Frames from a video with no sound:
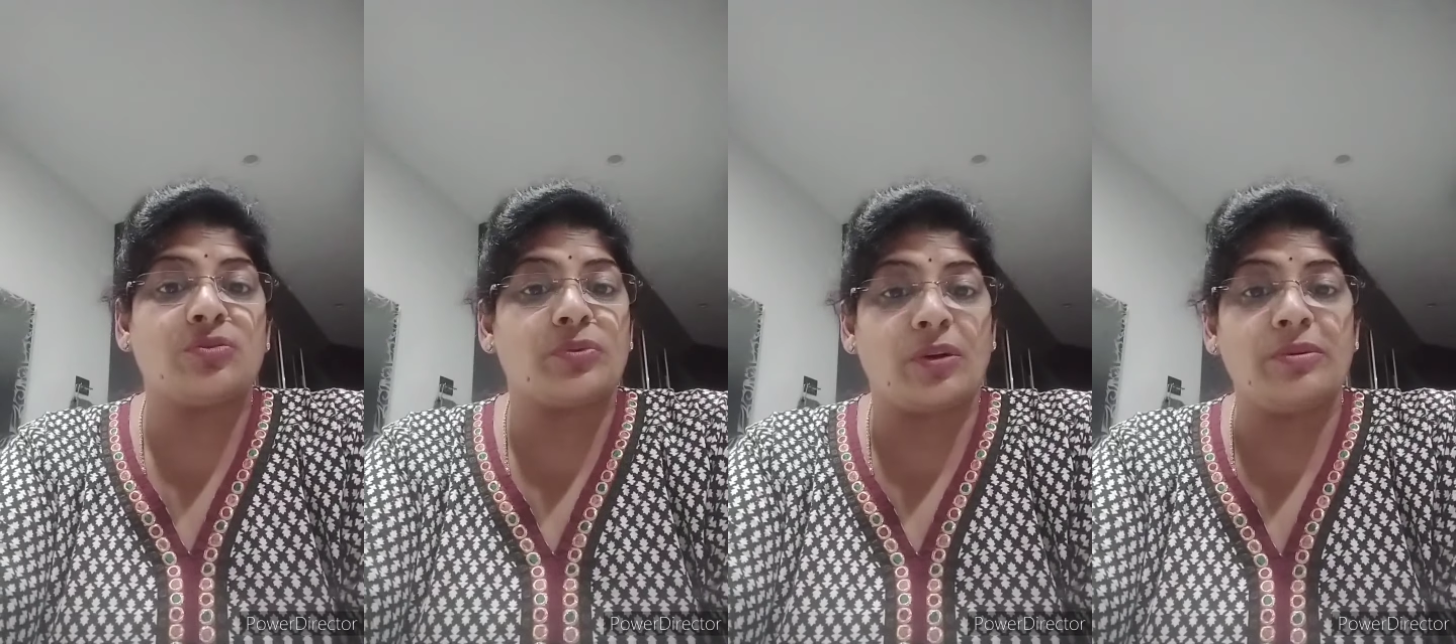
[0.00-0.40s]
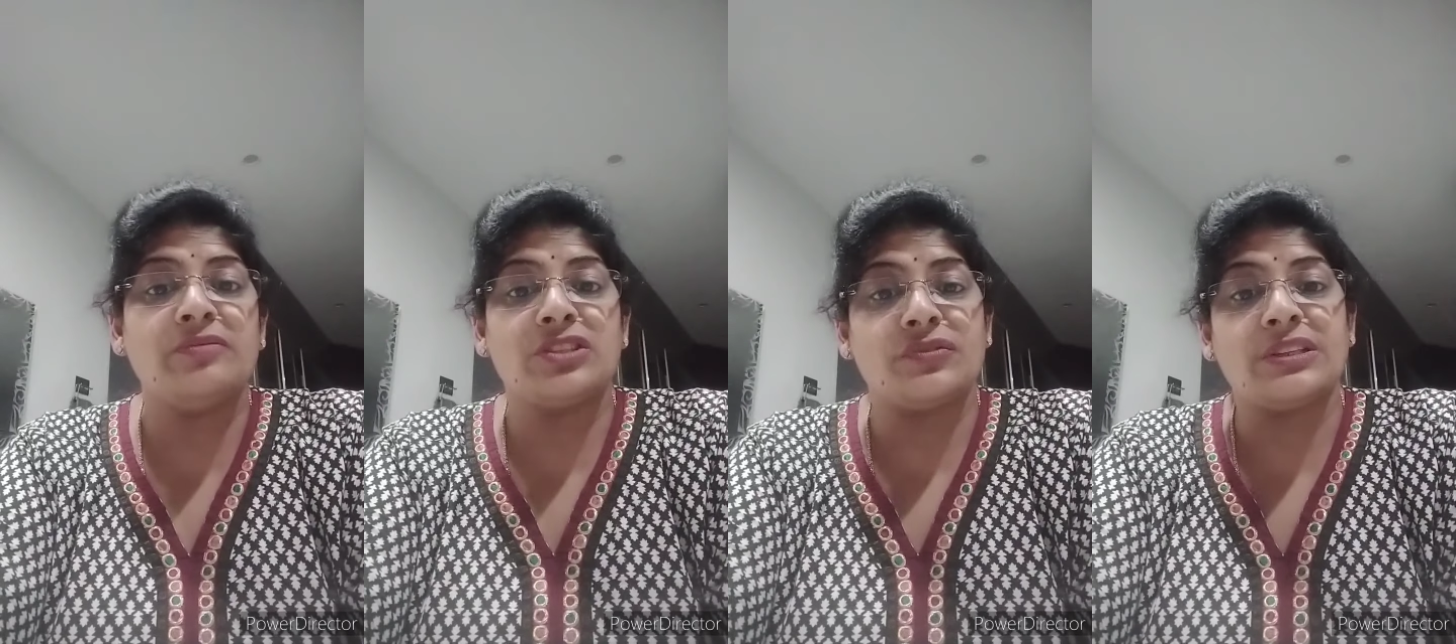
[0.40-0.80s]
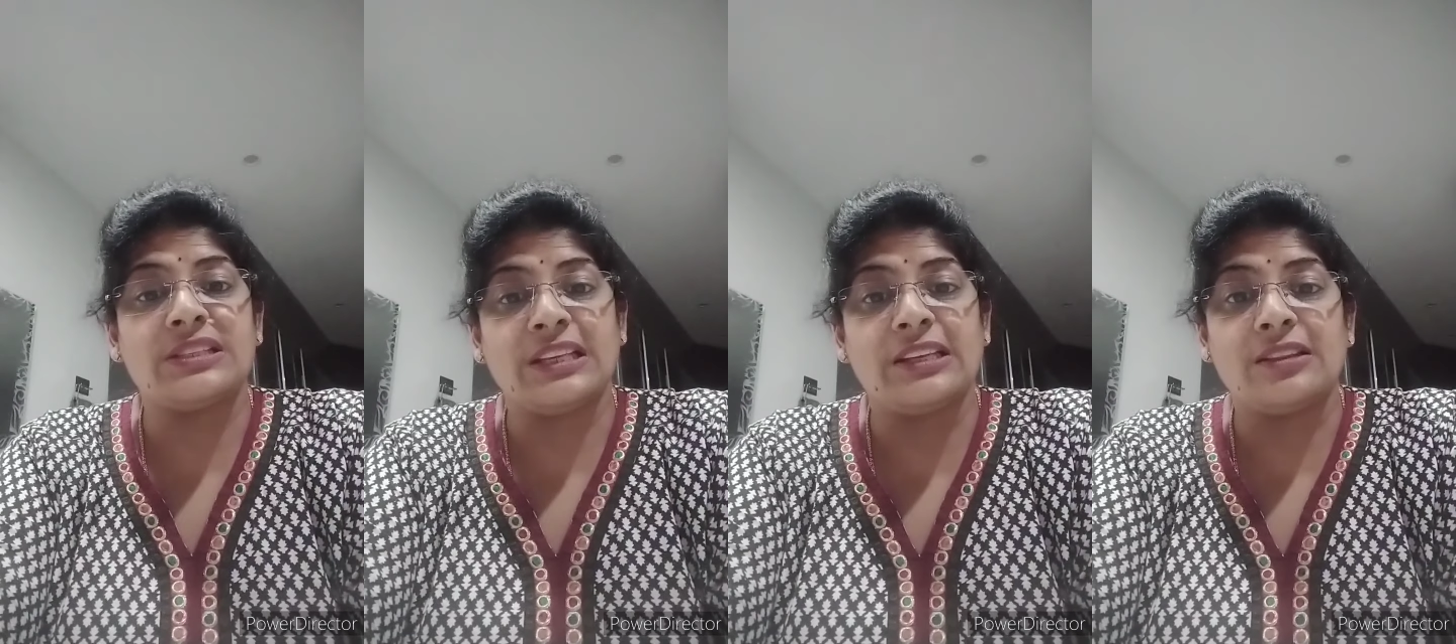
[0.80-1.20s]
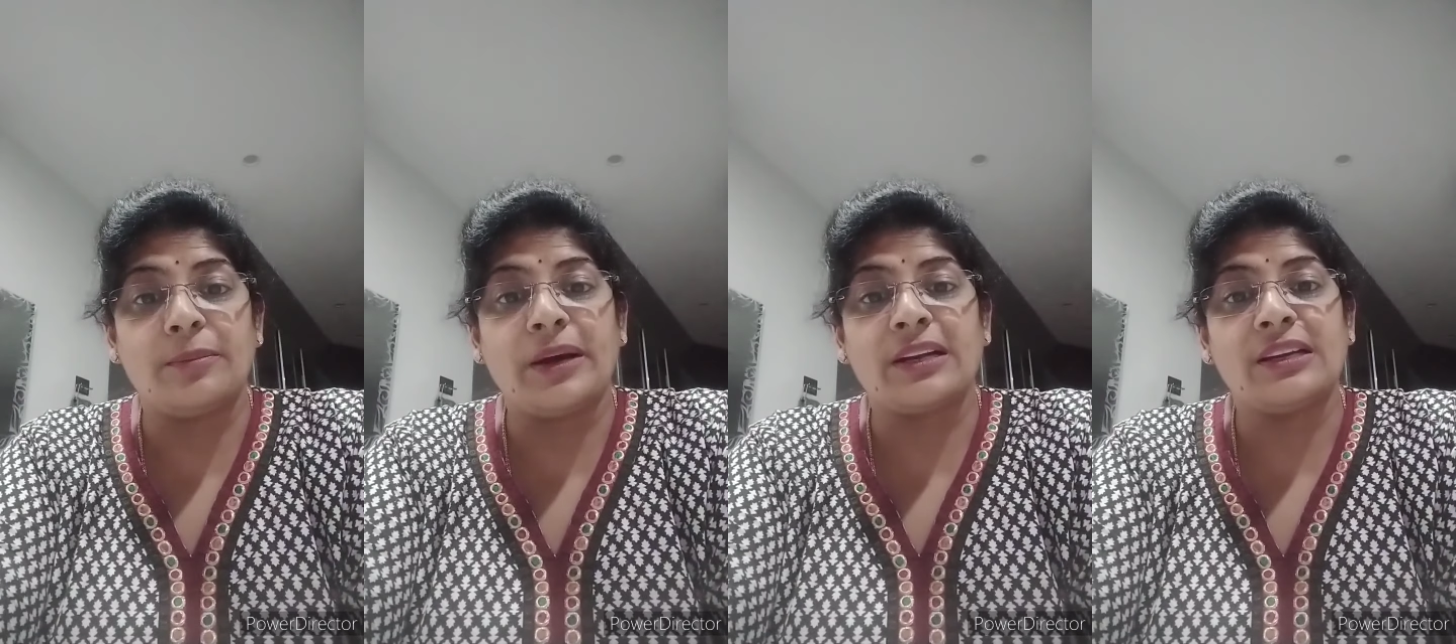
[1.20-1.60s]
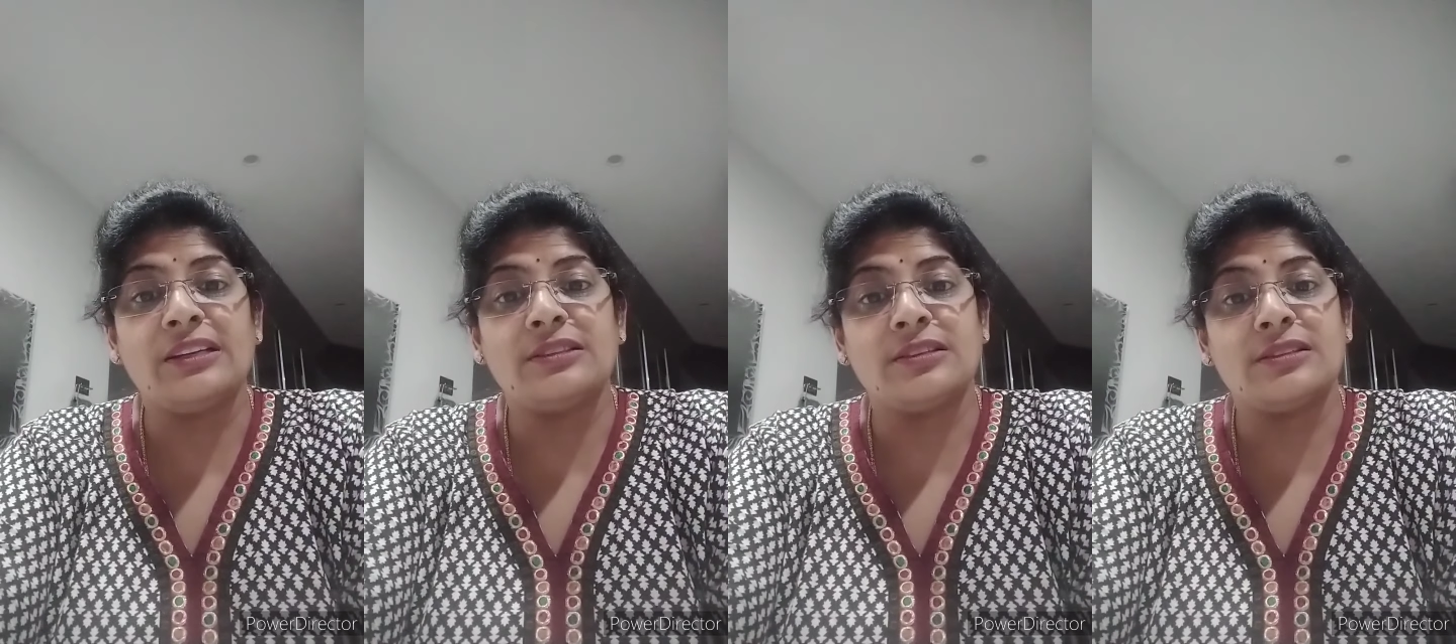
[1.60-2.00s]
problem which we see in the
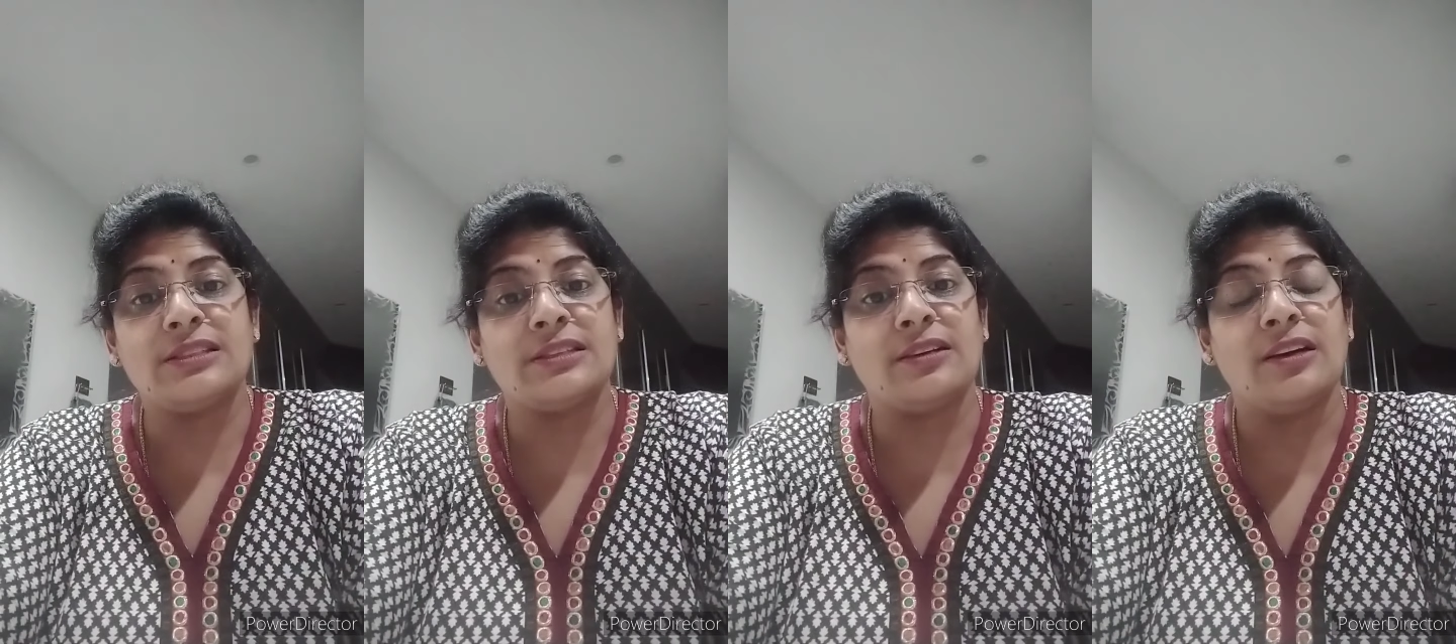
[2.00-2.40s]
market, is